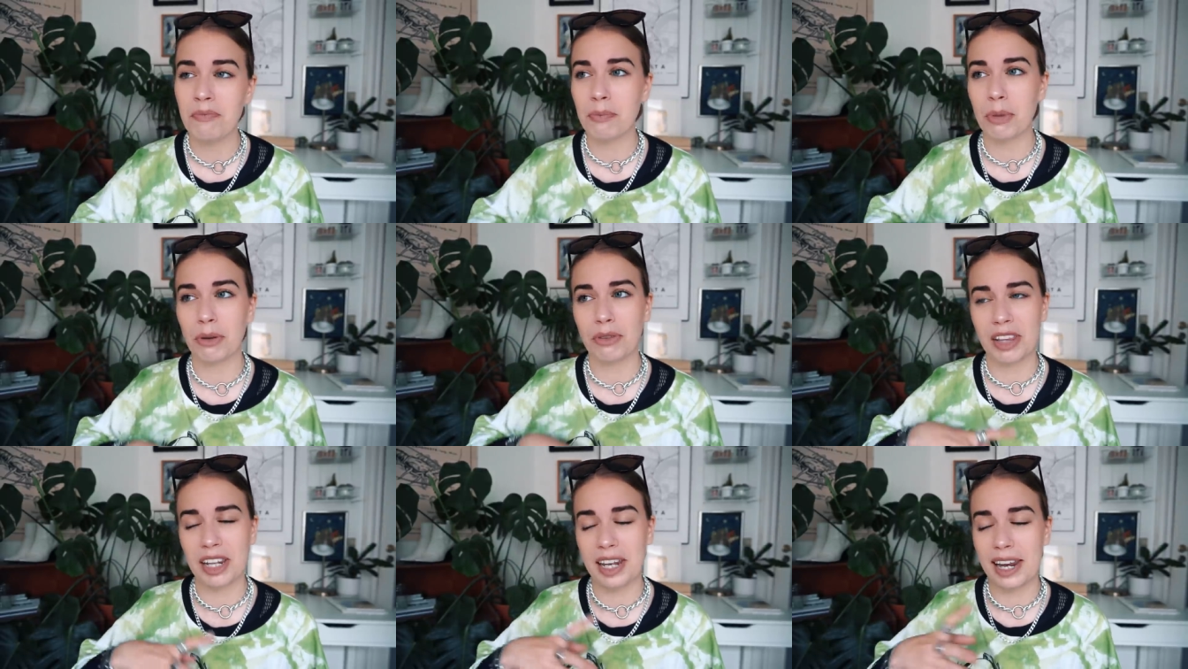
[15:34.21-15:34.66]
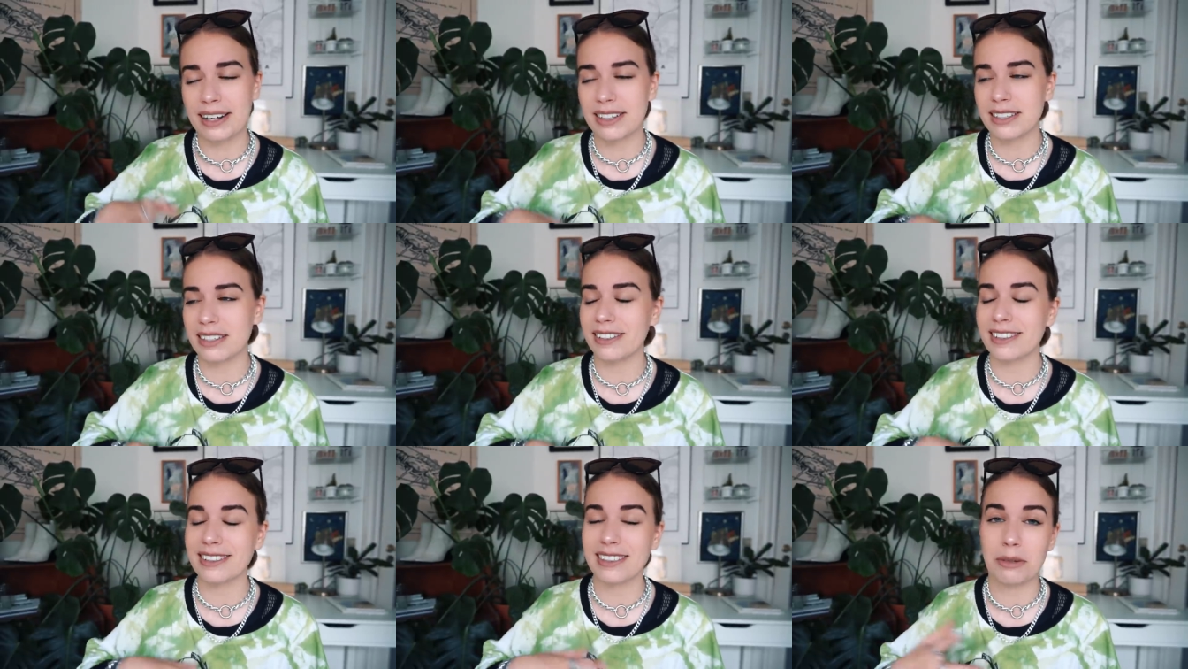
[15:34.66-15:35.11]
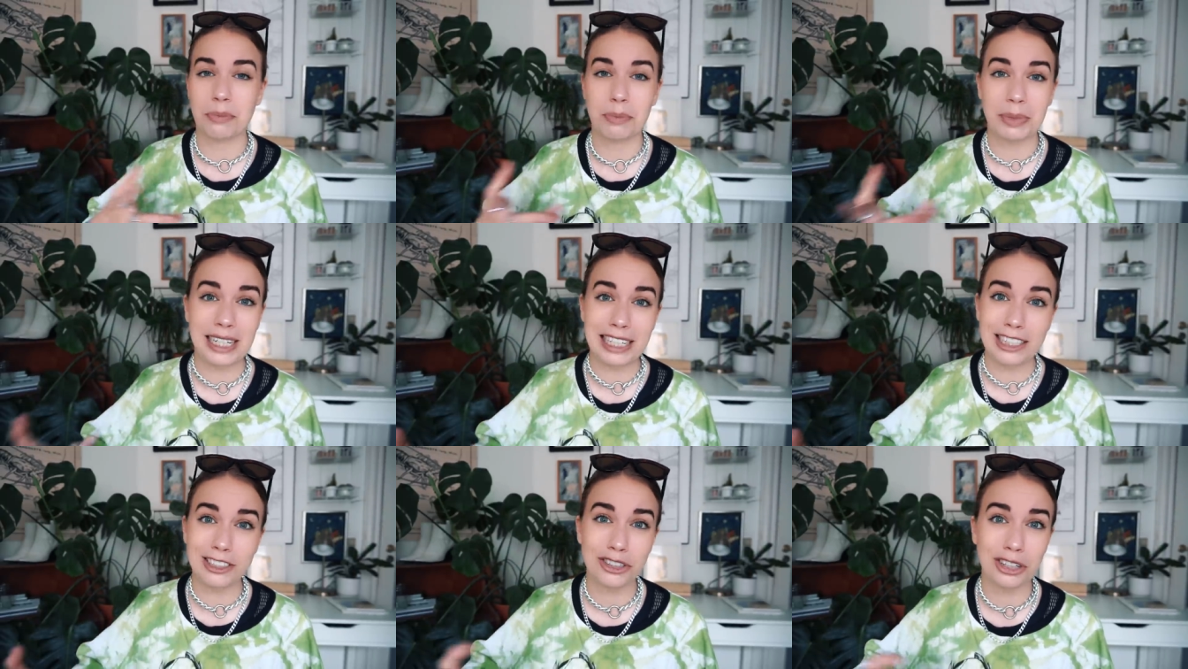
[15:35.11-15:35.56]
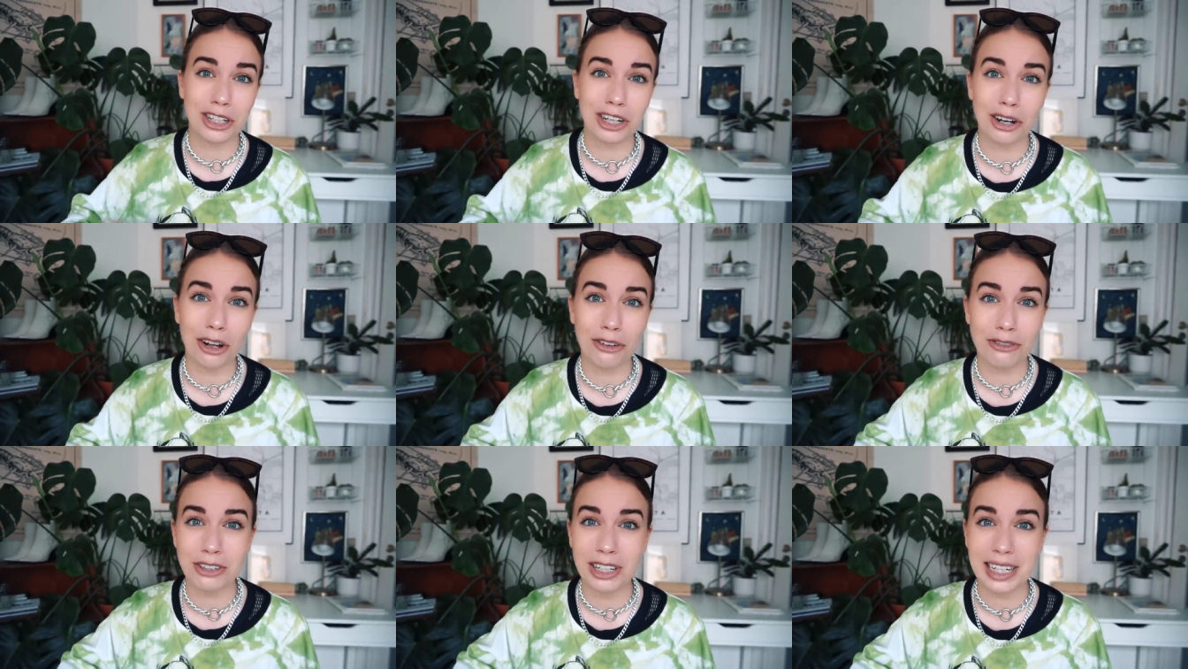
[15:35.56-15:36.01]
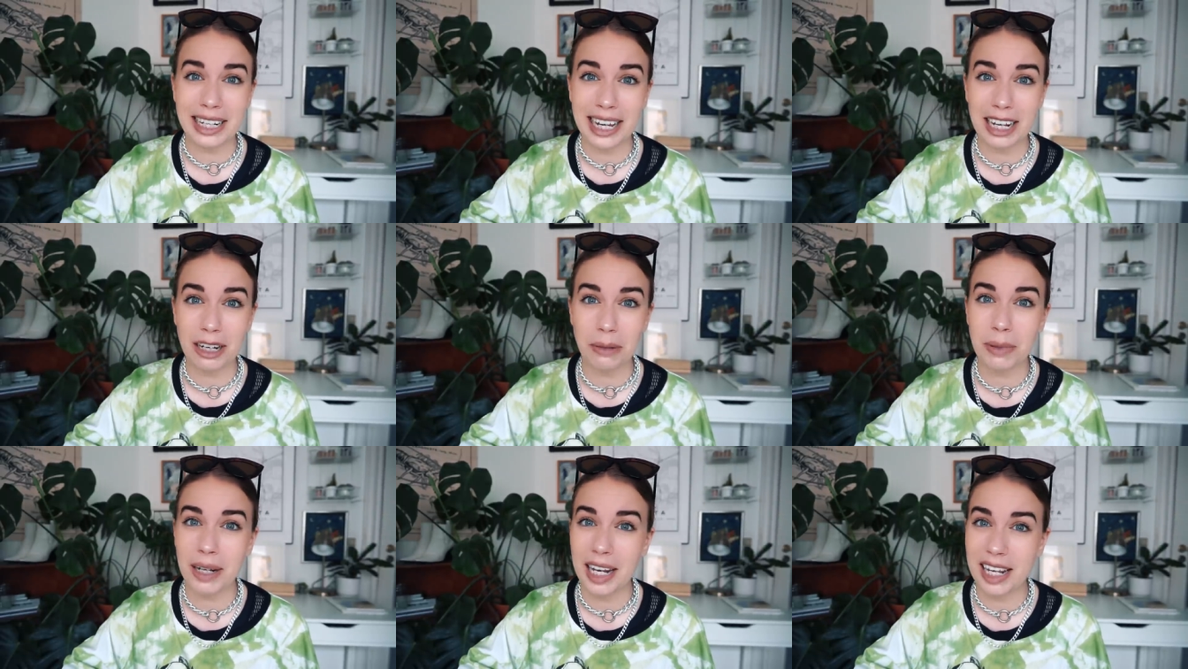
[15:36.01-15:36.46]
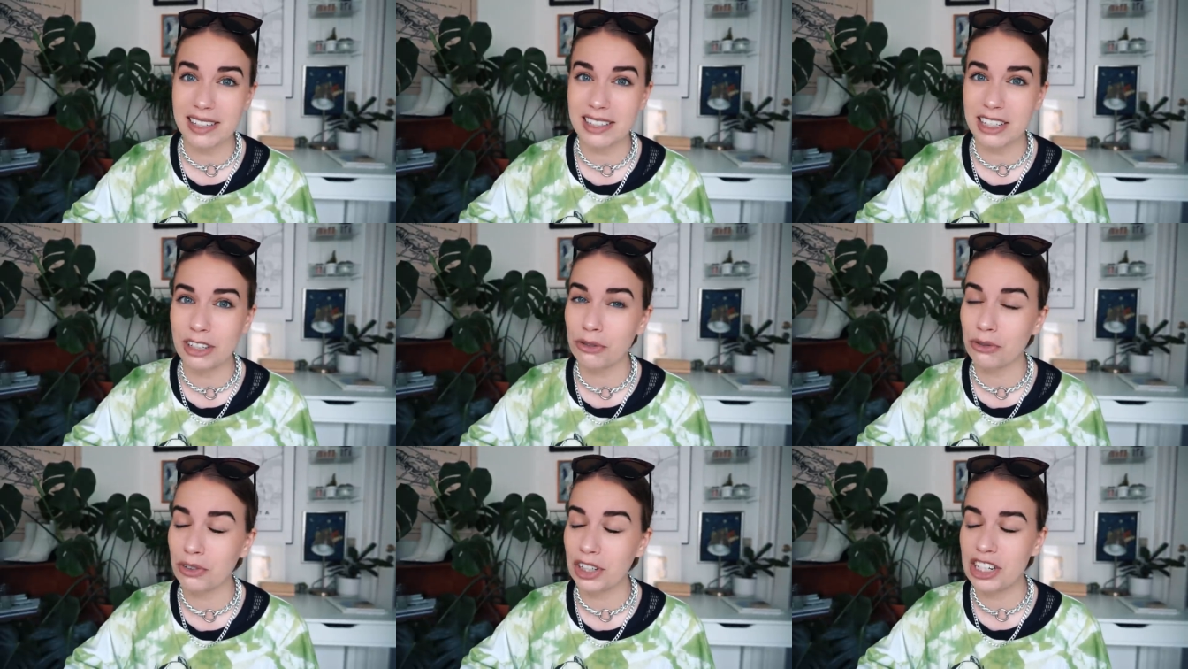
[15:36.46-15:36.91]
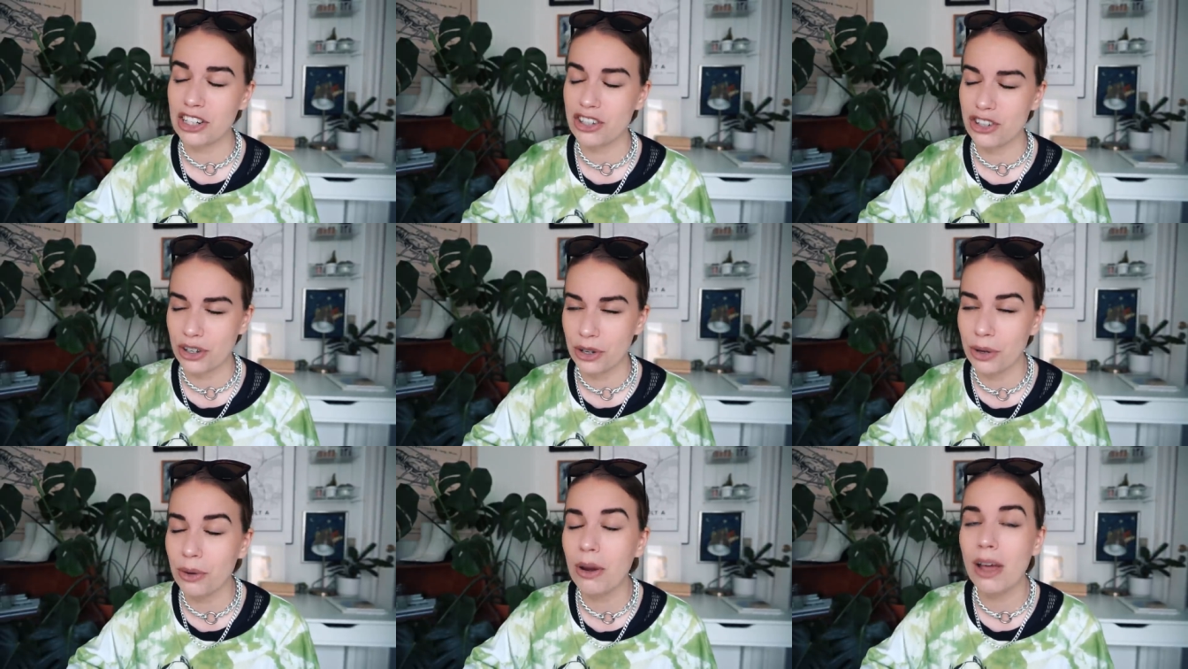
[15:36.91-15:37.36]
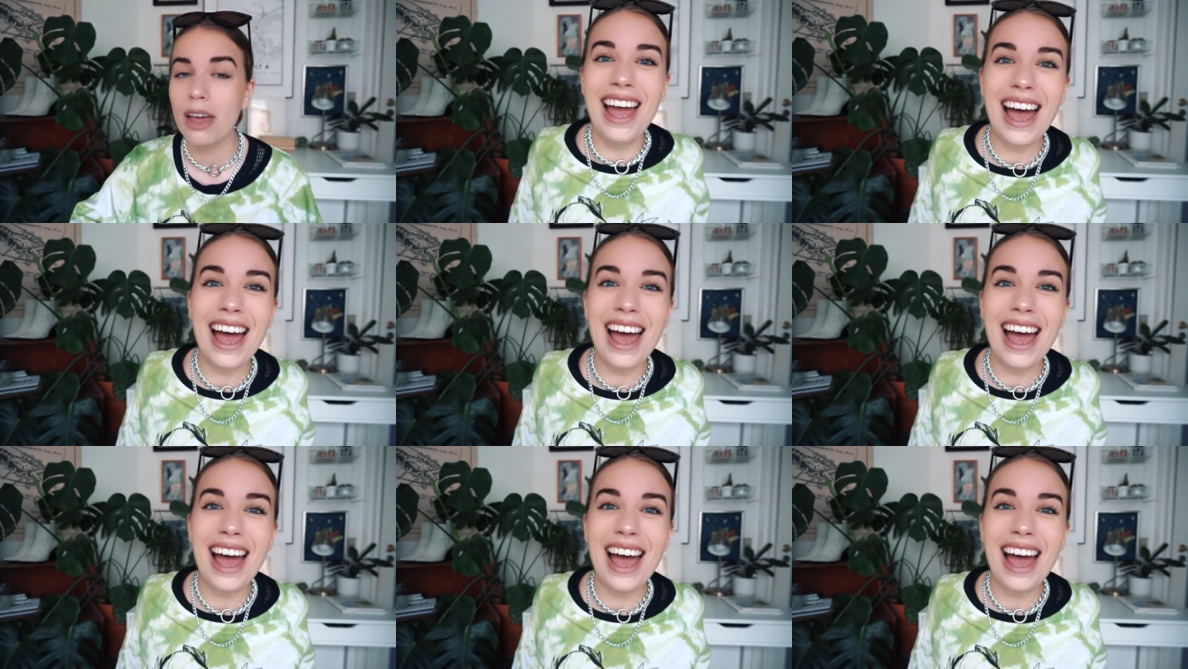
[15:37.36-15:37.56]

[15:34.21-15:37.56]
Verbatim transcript: both lentils and beans you can often get plastic free too too.